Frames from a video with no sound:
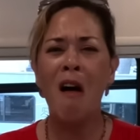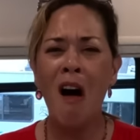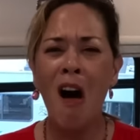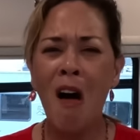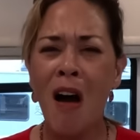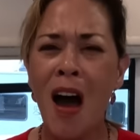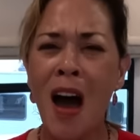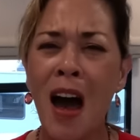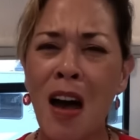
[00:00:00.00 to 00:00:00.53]

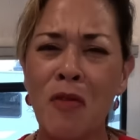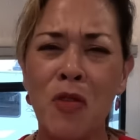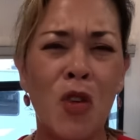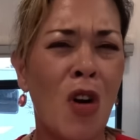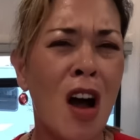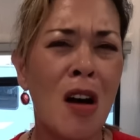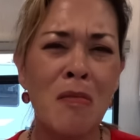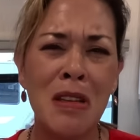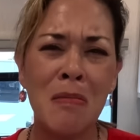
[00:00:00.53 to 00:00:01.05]
all have
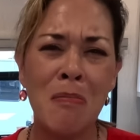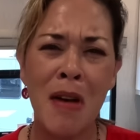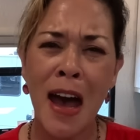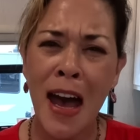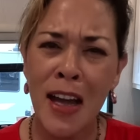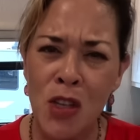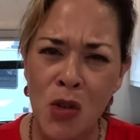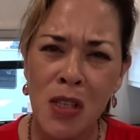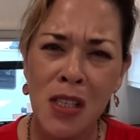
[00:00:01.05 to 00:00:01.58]
crummy
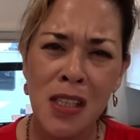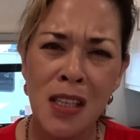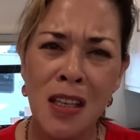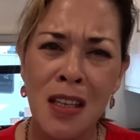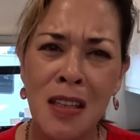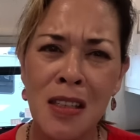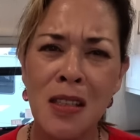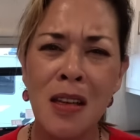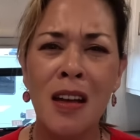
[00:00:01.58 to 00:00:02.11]

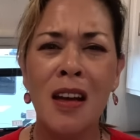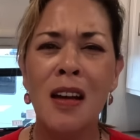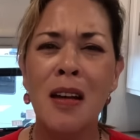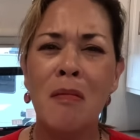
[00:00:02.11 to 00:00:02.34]
mattresses